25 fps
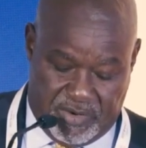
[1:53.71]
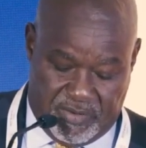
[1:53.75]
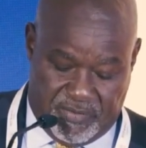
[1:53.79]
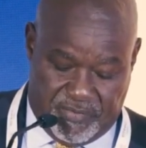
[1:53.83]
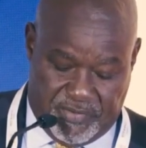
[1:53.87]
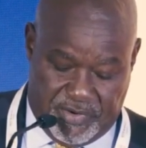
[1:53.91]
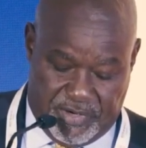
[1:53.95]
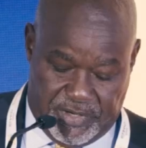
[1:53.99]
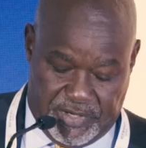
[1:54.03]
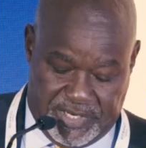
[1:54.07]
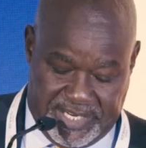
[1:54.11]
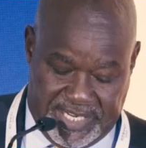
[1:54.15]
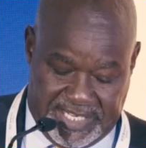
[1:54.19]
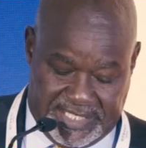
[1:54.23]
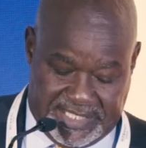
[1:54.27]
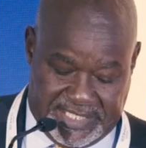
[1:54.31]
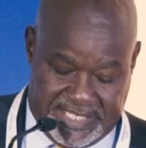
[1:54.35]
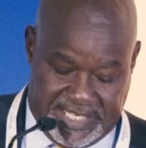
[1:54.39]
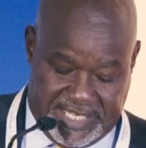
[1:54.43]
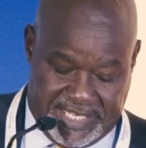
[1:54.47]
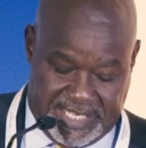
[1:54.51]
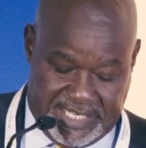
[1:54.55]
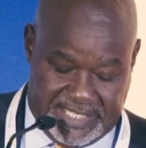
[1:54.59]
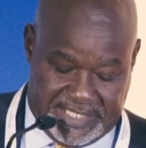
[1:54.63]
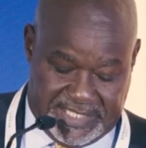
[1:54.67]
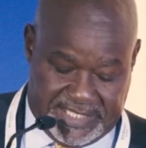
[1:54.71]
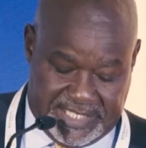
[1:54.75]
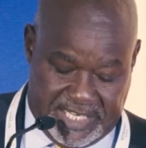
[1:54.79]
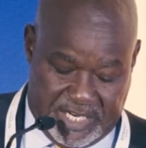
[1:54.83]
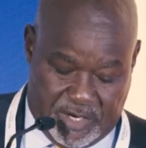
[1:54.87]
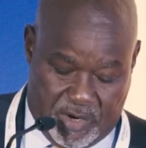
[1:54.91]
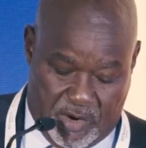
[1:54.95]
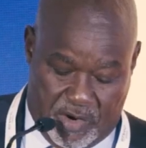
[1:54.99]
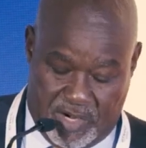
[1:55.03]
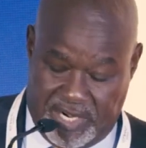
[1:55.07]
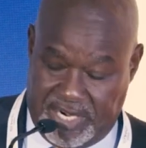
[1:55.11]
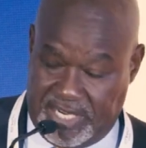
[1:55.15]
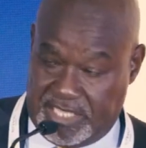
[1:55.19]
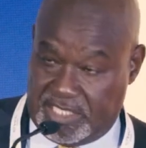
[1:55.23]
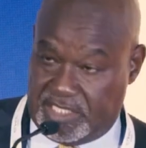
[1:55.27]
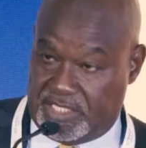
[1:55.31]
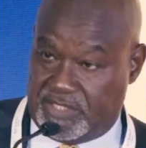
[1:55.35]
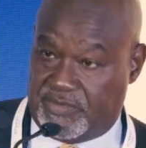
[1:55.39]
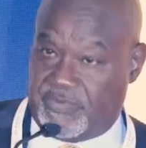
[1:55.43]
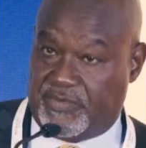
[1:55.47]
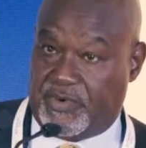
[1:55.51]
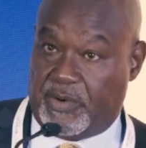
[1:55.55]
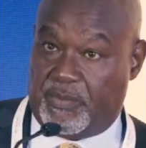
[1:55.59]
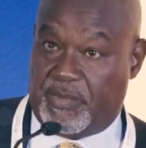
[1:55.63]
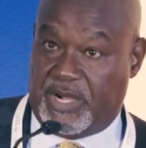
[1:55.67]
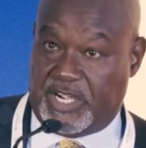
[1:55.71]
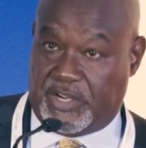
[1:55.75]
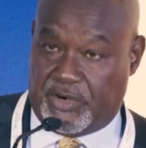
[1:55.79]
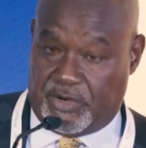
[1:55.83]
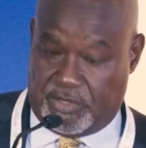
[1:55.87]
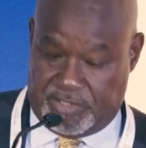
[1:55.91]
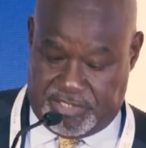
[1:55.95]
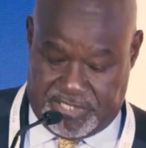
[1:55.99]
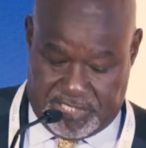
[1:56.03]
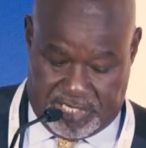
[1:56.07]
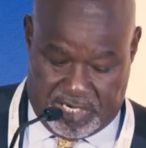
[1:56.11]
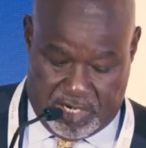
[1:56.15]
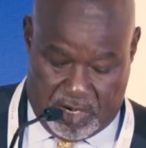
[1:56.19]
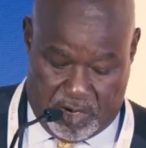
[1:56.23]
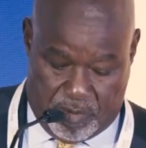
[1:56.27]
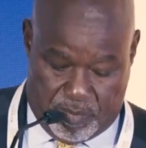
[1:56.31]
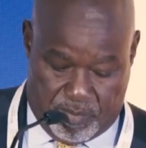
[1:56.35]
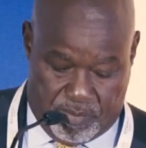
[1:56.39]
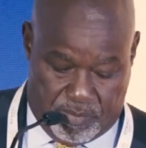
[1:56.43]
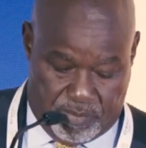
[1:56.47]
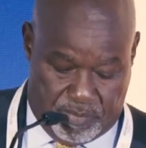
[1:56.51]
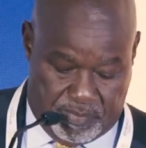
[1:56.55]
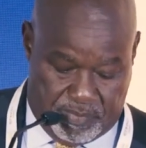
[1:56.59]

for uniting key stakeholders from across the globe.